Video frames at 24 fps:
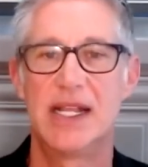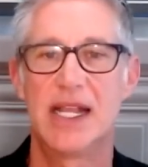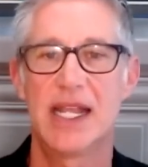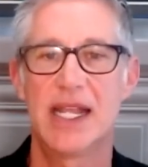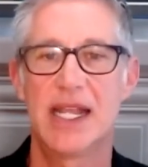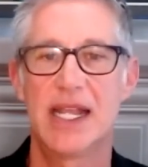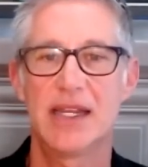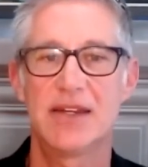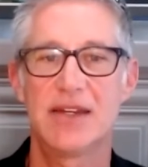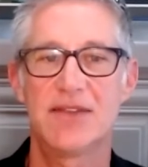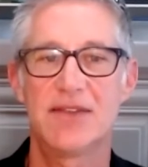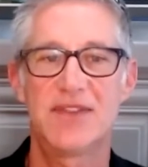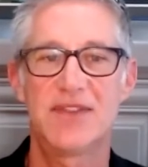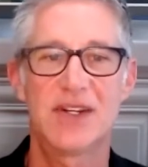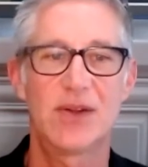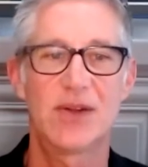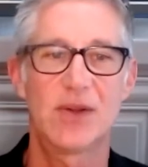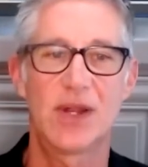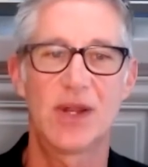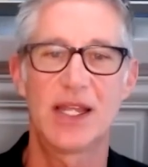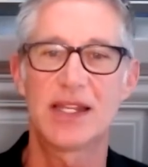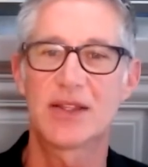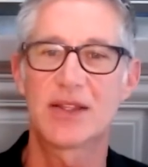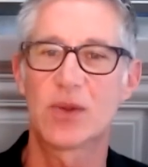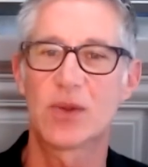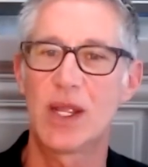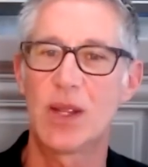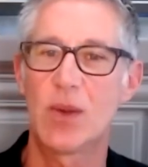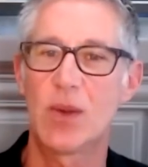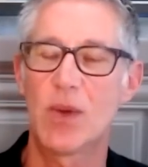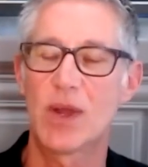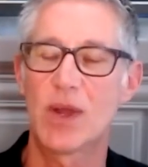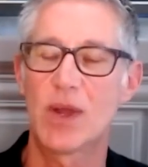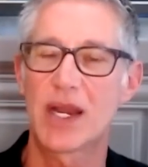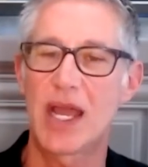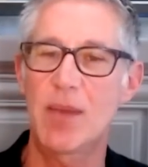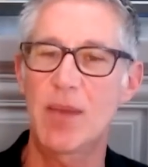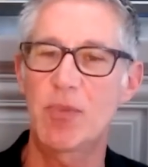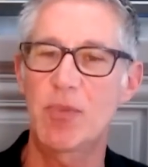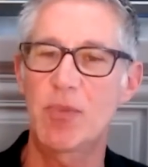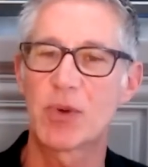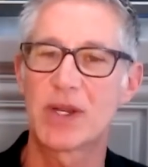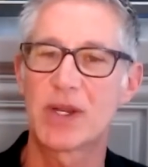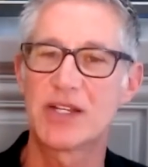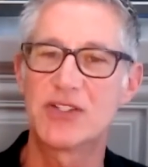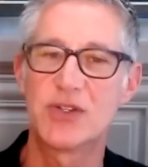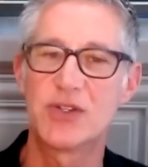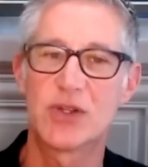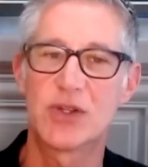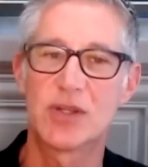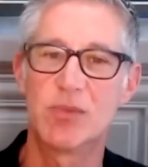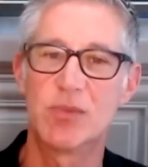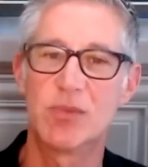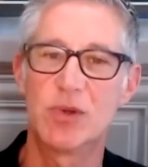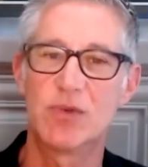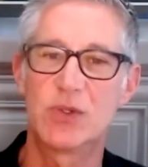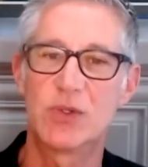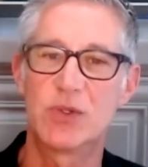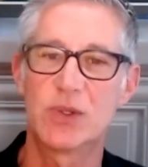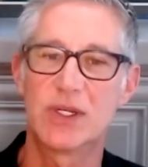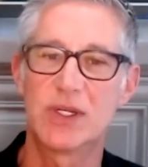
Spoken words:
and if you don't like the way one operates, you can move to